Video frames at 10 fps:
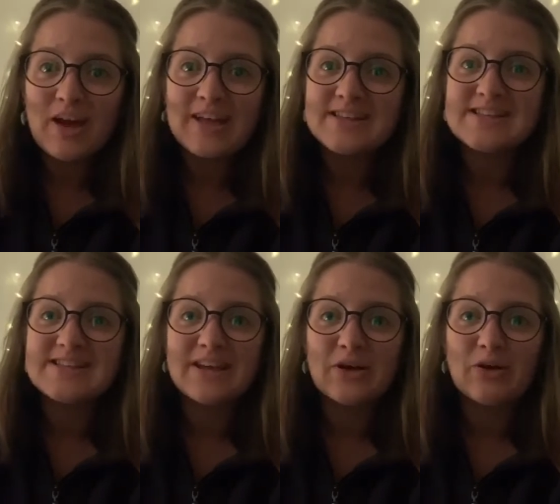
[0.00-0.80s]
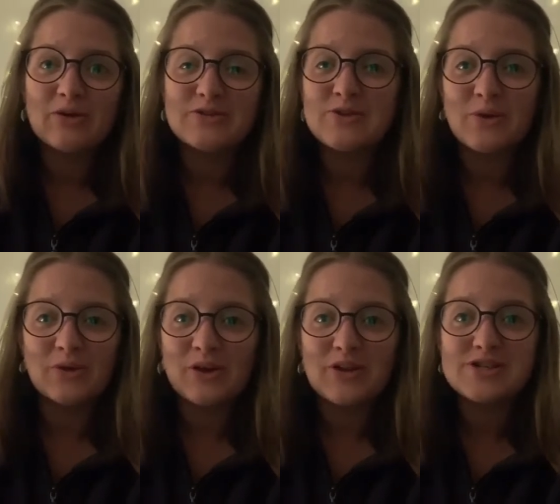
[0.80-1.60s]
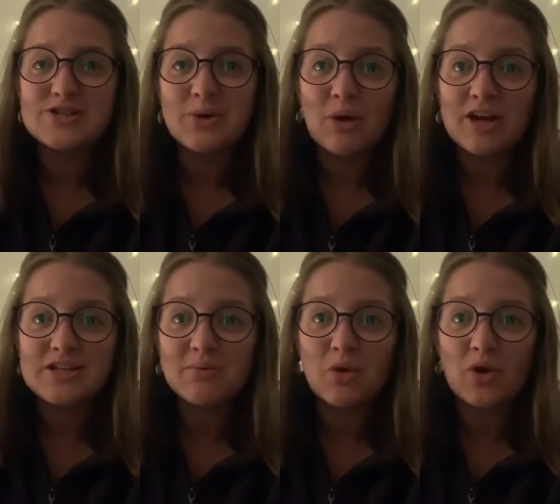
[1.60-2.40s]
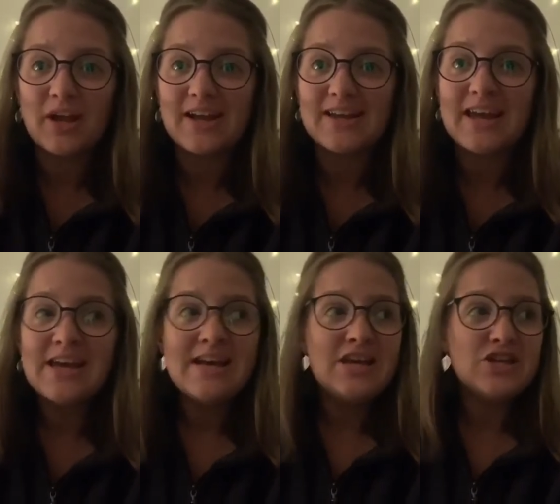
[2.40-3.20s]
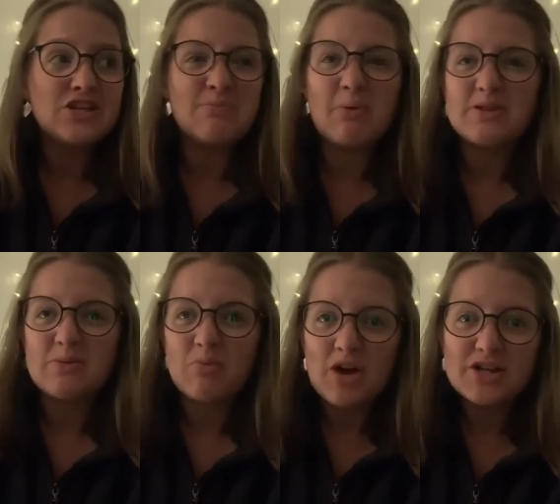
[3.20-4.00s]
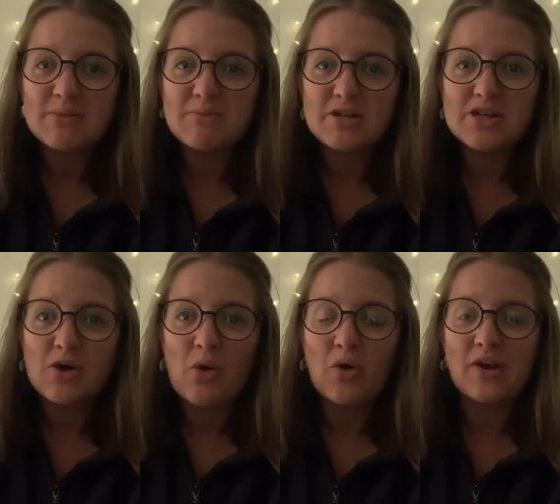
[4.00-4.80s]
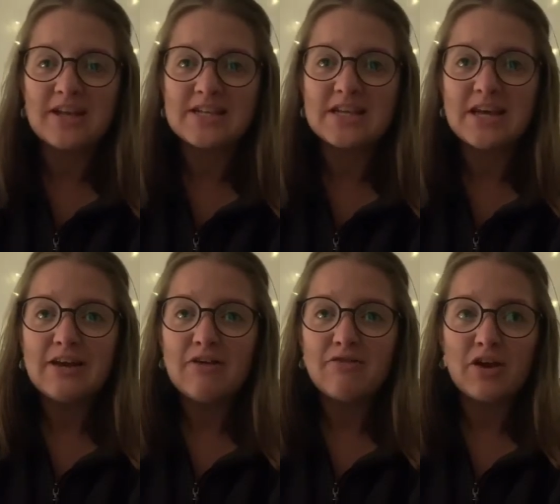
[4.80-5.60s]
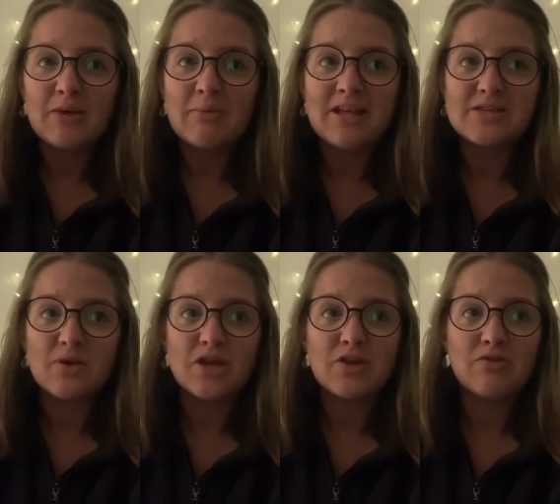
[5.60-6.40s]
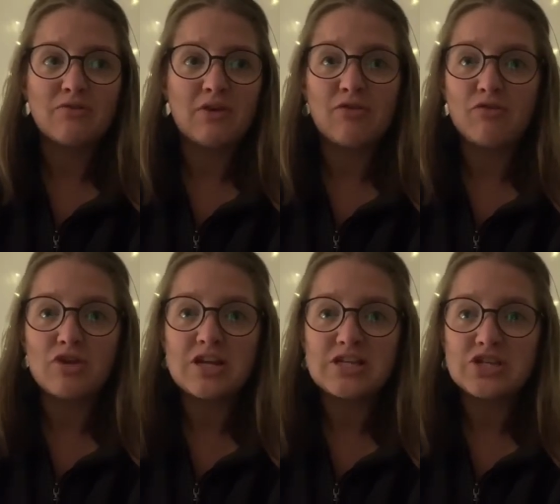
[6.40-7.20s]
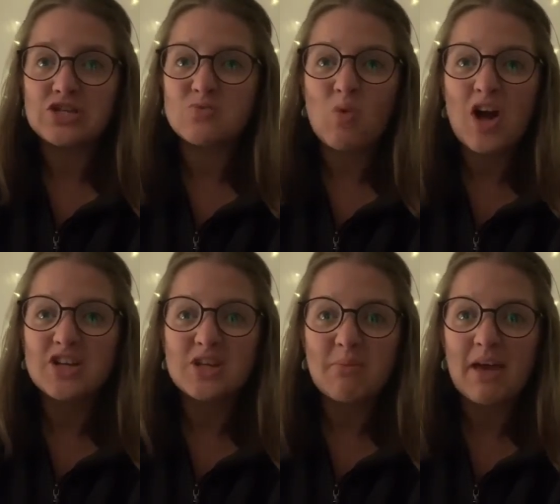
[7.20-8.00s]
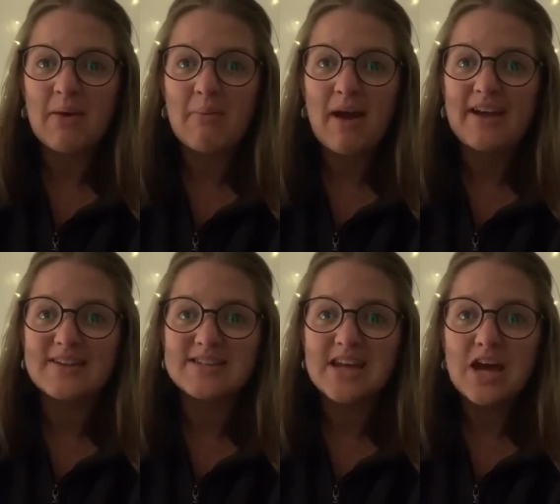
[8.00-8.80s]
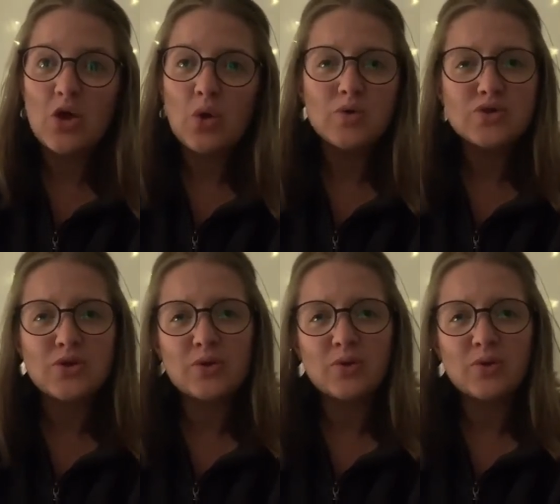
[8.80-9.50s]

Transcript: it's still so good to worship God and just put some worship music on and find a place where you feel free to just worship Him and also